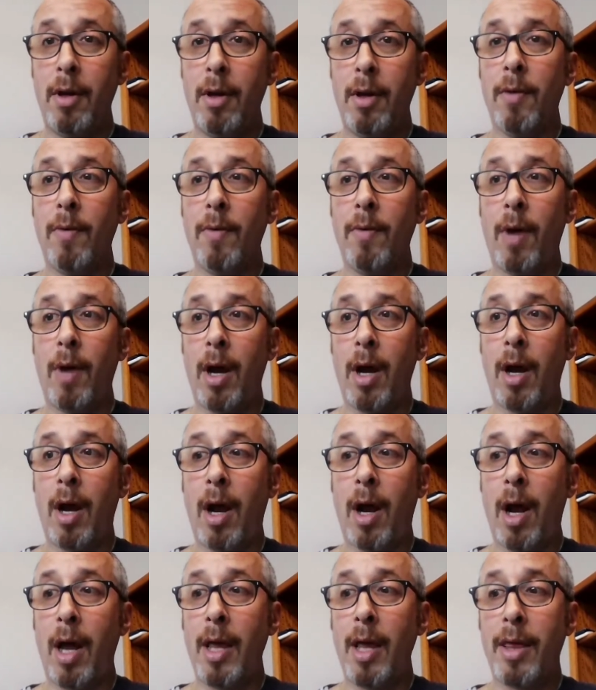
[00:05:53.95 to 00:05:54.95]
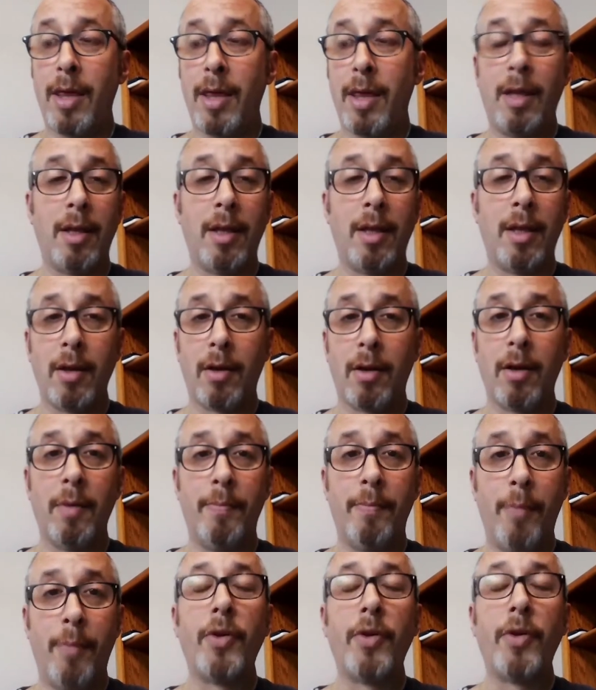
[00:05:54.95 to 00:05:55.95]
you know, I, I think that
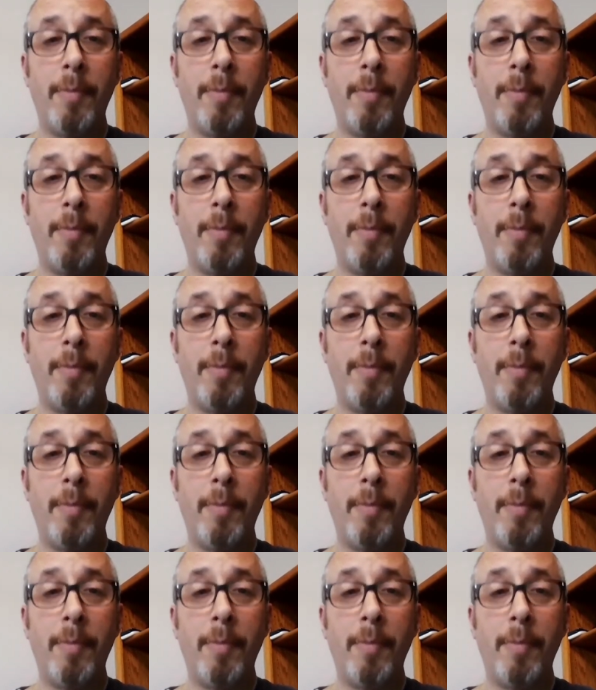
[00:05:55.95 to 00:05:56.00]
they're both